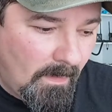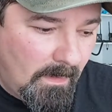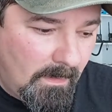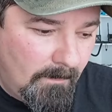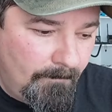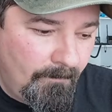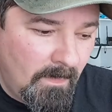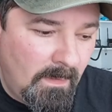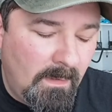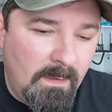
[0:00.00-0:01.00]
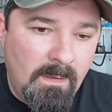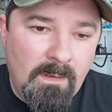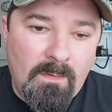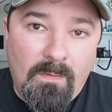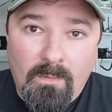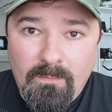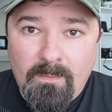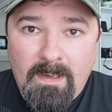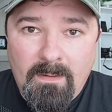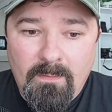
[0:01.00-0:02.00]
um, those
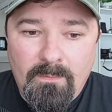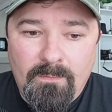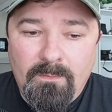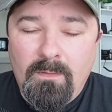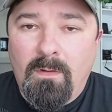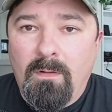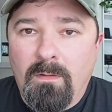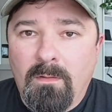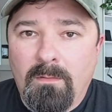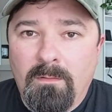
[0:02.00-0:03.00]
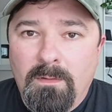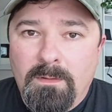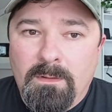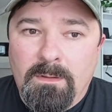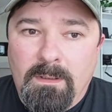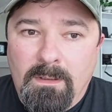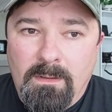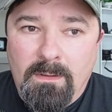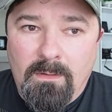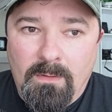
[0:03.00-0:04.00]
radios are,
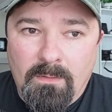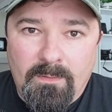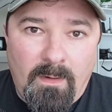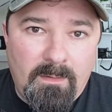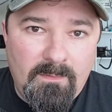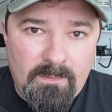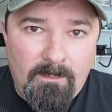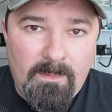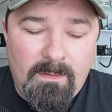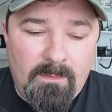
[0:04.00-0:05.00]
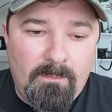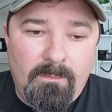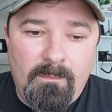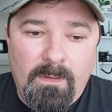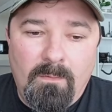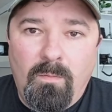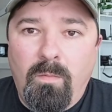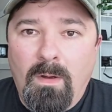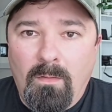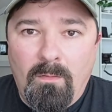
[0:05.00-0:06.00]
you know, you're talking some that are you know
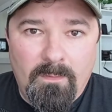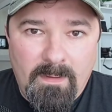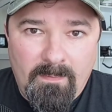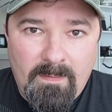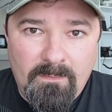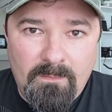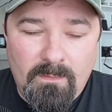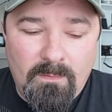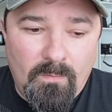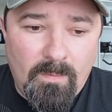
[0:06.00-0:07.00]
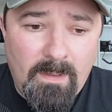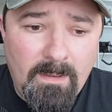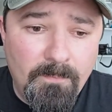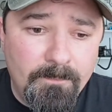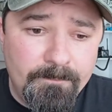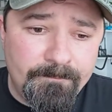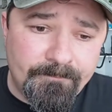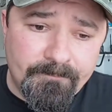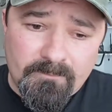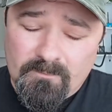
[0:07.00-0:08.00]
well over ten thousand dollars a radio.
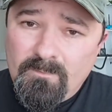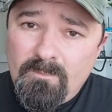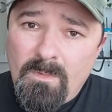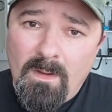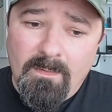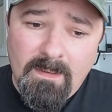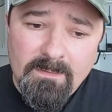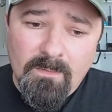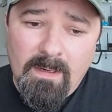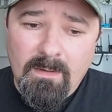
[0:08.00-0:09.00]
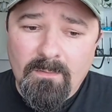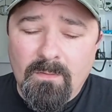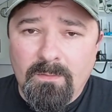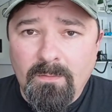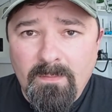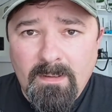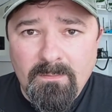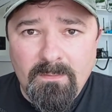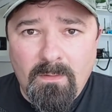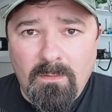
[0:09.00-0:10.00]
These radios are
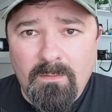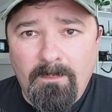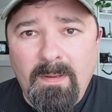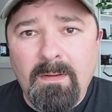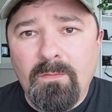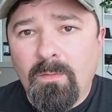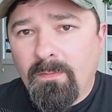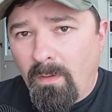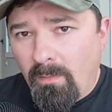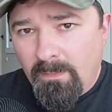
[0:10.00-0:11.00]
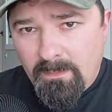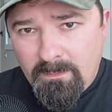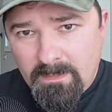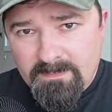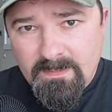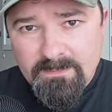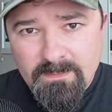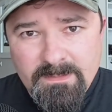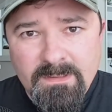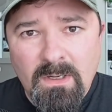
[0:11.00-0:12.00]
$2,000 a piece with all the
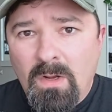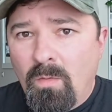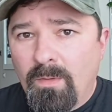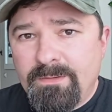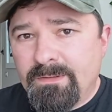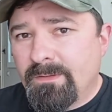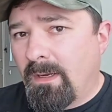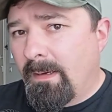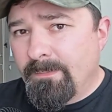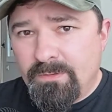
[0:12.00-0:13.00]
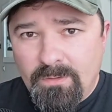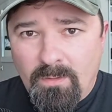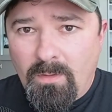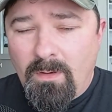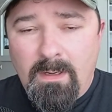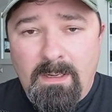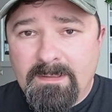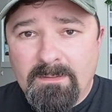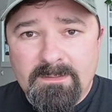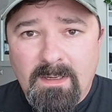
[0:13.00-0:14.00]
accessories, which is, I'm sure,
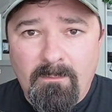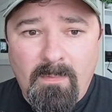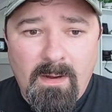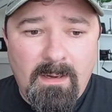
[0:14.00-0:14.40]
it's outside of my